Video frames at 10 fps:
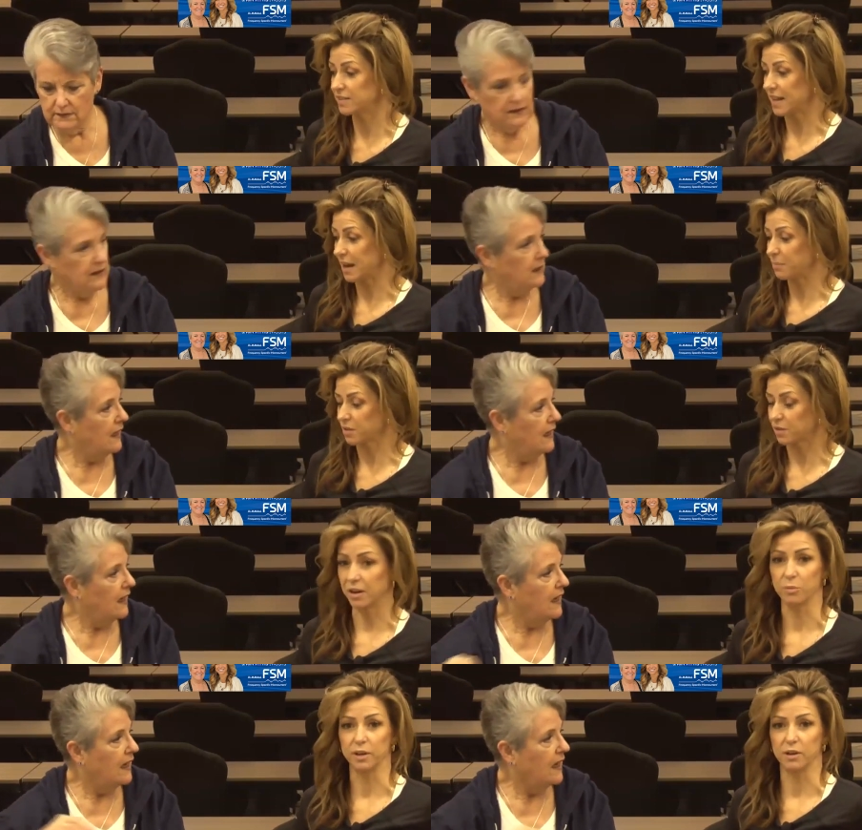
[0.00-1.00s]
Speaker 1: absolutely.
Speaker 2: Are
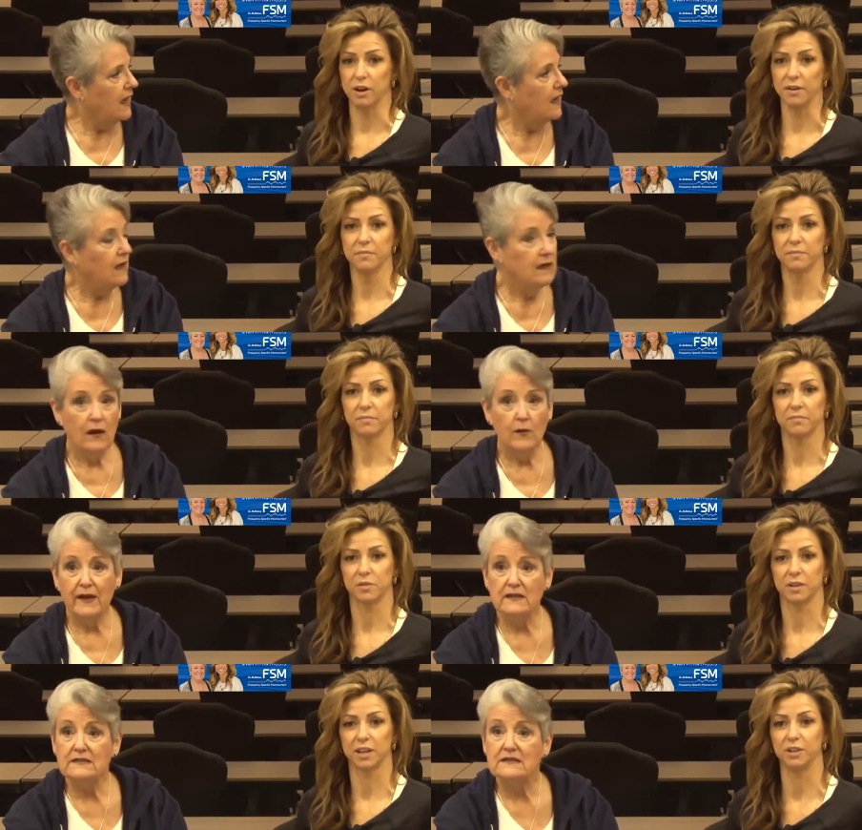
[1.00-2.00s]
we on? Are we
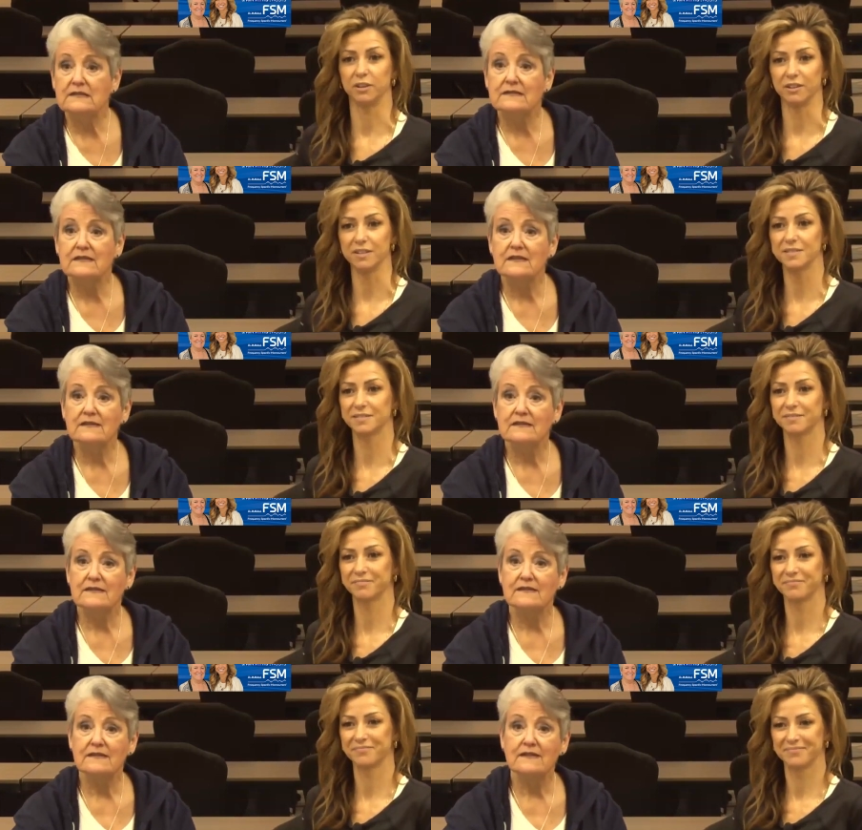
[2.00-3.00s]
on? Can you hear us?
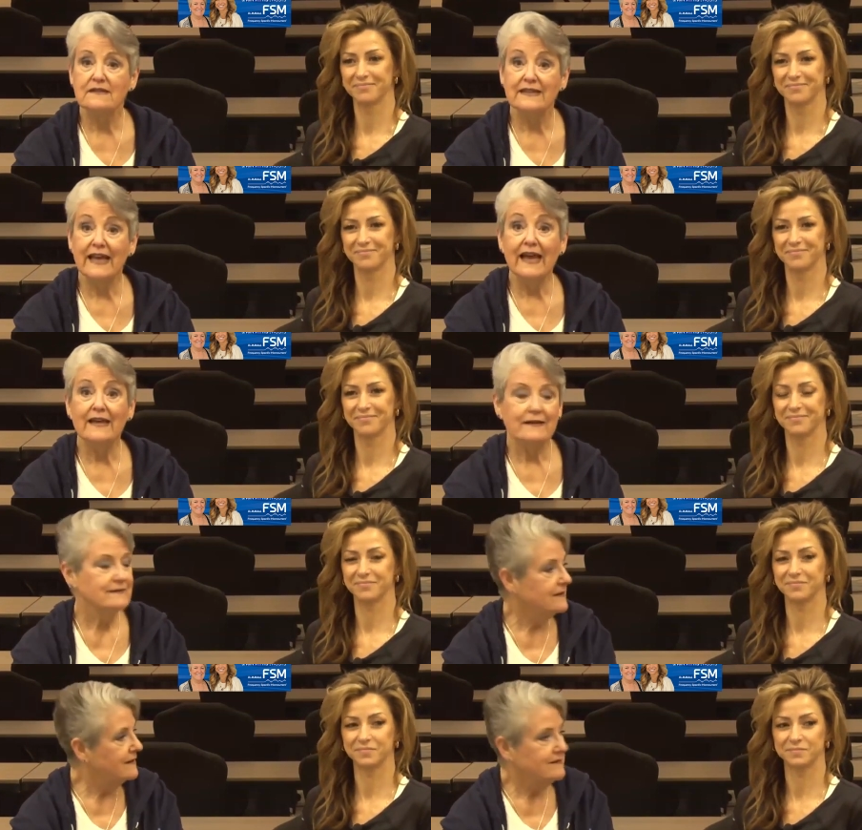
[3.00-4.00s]
Yay.
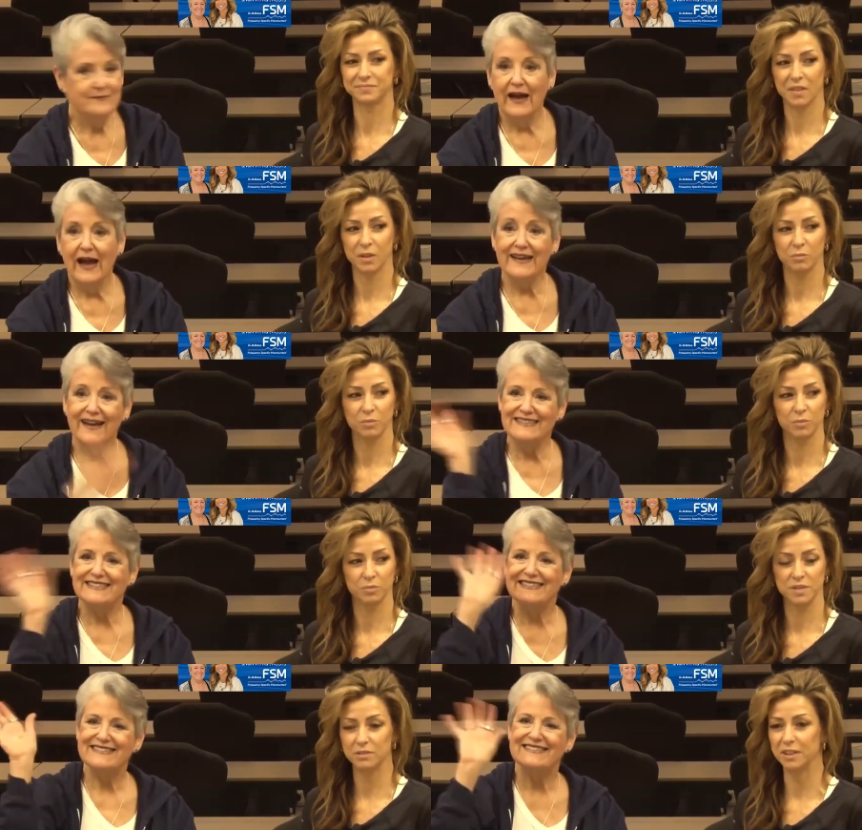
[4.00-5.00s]
Hi, guys. We
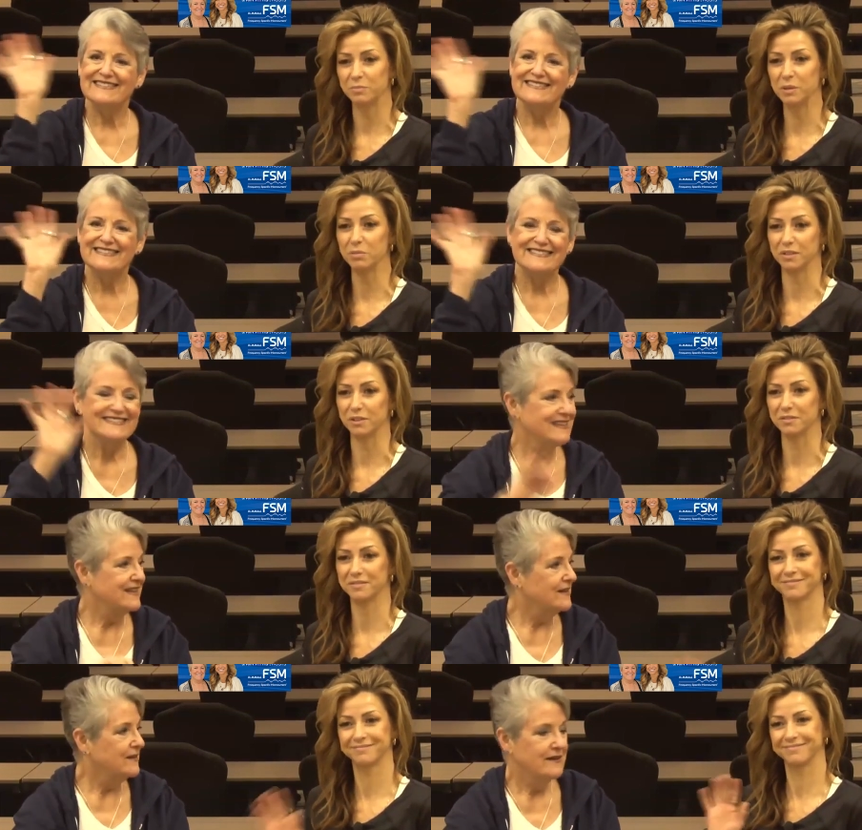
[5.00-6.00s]
still don't have people, though.
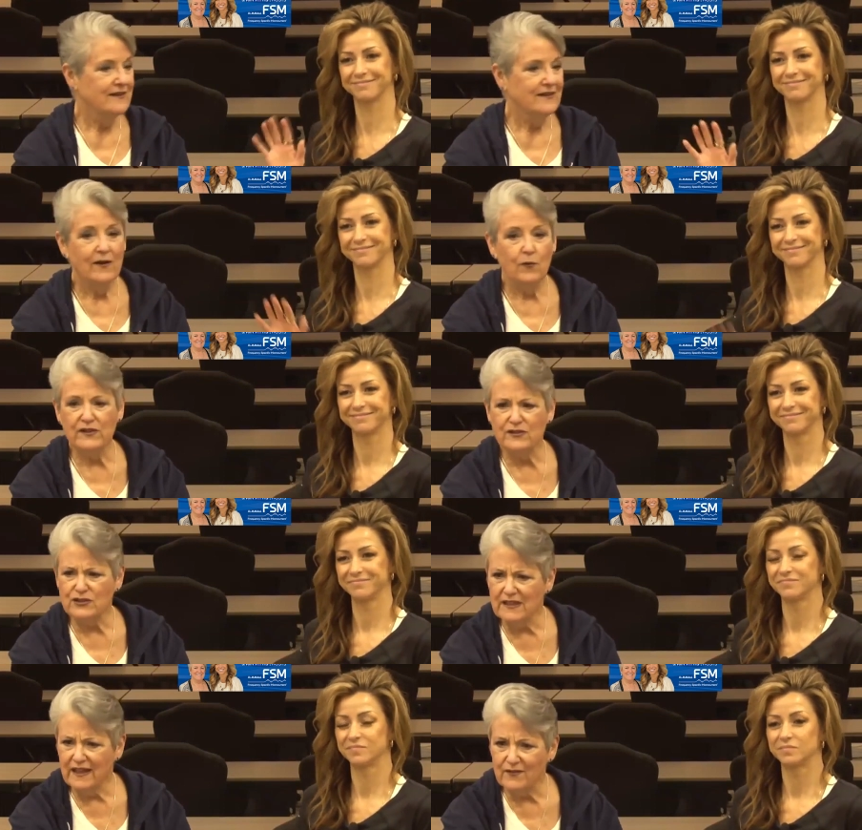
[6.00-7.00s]
We
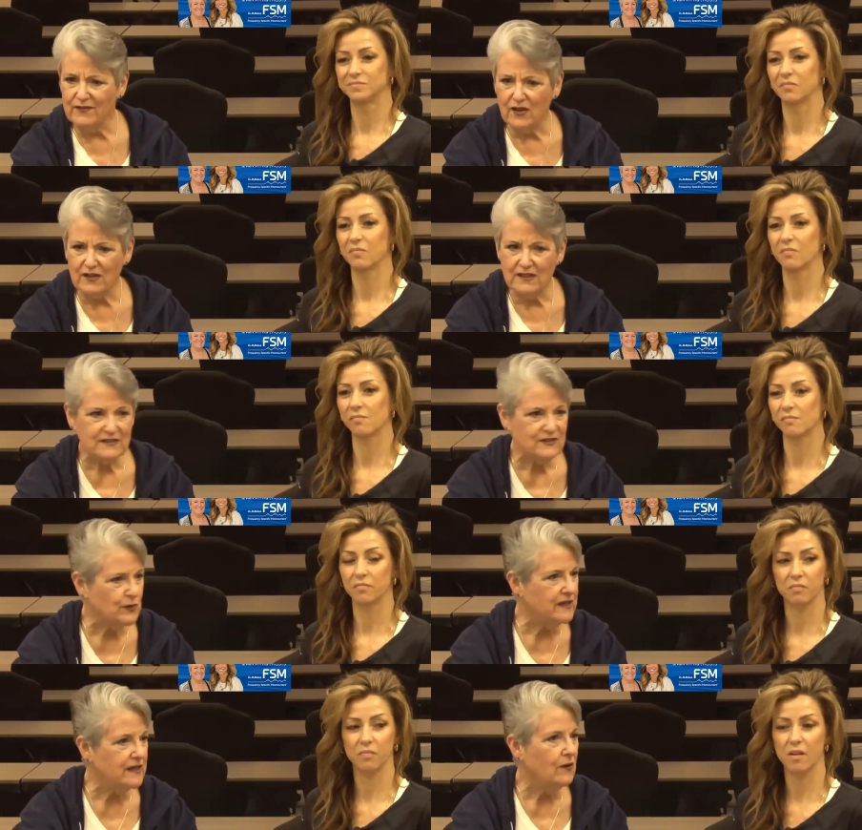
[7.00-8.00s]
usually have an audience. Where'd
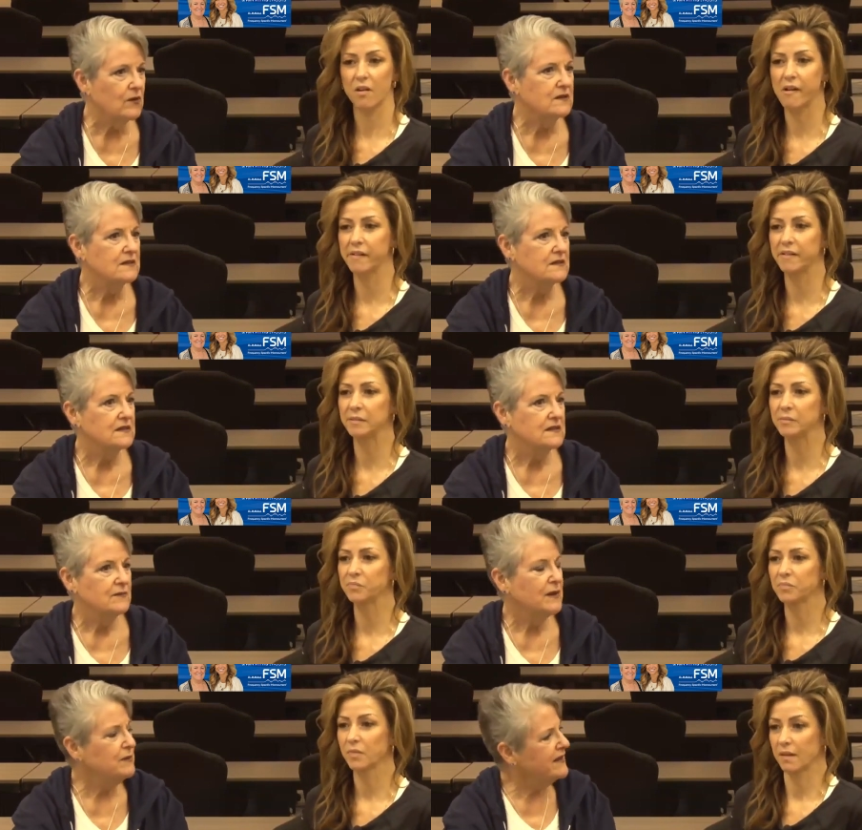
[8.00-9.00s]
they go?
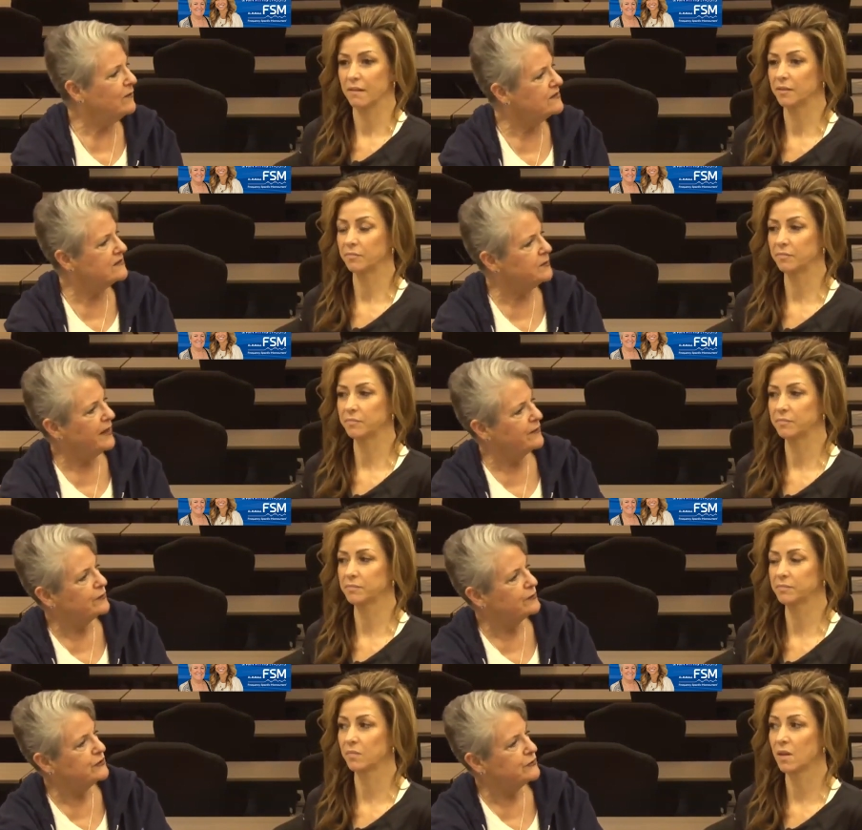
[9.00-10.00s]
Maybe they went to the
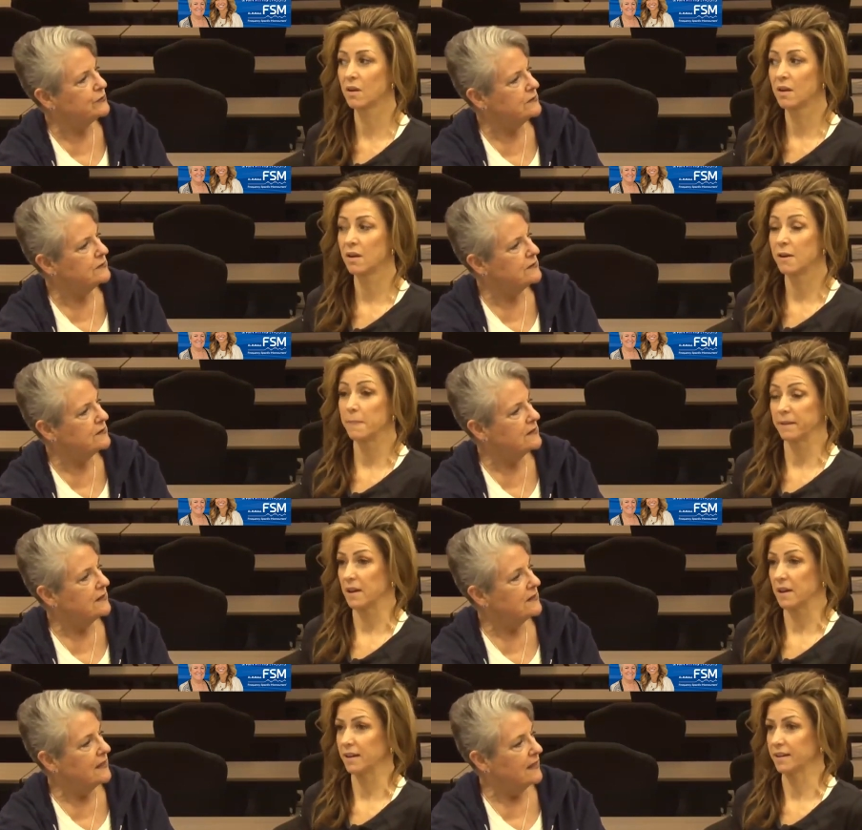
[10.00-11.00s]
bathroom too.
Speaker 1: Yeah,
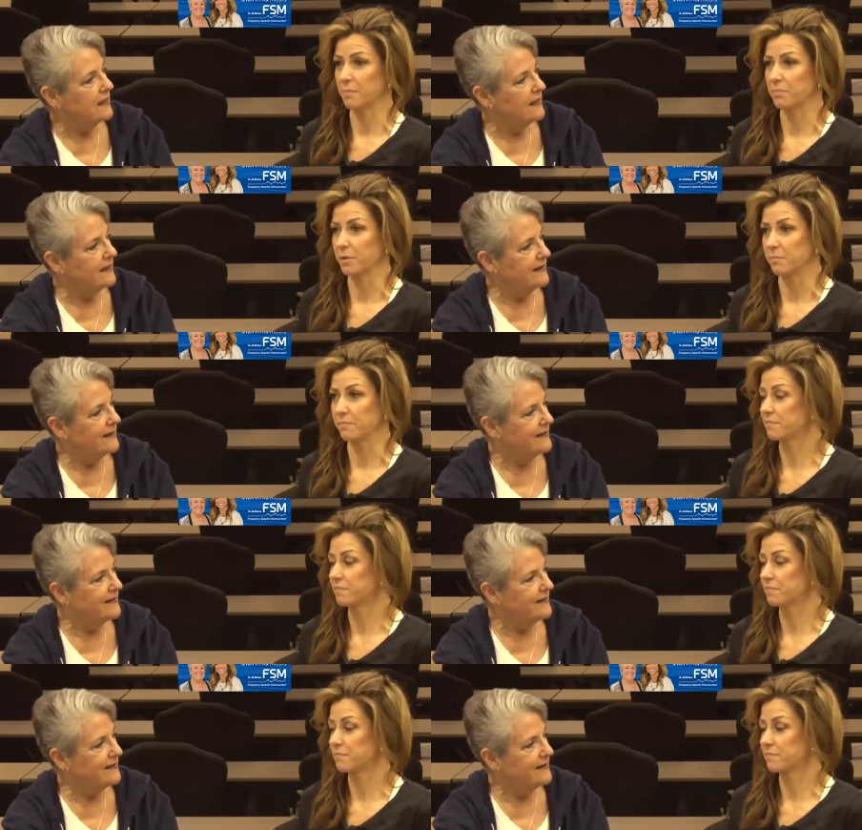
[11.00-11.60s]
I kept them,